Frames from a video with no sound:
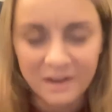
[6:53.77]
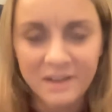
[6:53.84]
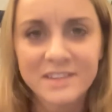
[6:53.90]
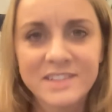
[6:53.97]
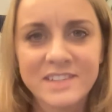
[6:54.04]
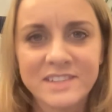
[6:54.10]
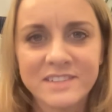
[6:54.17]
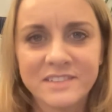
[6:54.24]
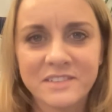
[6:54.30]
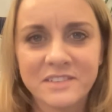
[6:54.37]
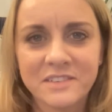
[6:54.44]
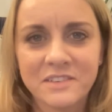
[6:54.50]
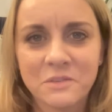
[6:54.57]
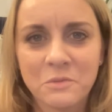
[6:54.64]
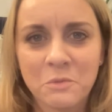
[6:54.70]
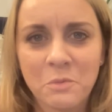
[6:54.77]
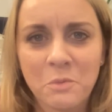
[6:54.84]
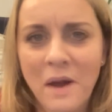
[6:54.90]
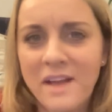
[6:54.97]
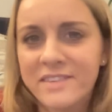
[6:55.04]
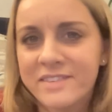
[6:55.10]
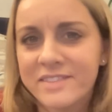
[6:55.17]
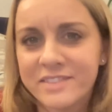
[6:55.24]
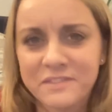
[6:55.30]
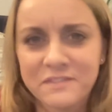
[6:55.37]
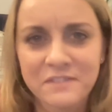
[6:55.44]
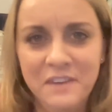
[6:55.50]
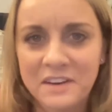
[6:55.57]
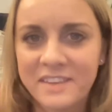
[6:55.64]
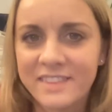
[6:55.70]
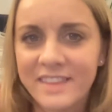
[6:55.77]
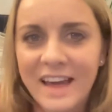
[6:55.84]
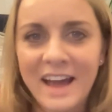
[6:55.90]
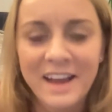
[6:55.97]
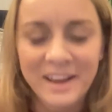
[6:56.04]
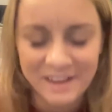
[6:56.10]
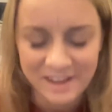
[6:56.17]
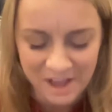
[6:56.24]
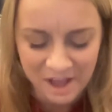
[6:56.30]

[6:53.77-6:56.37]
but where's the fun in that?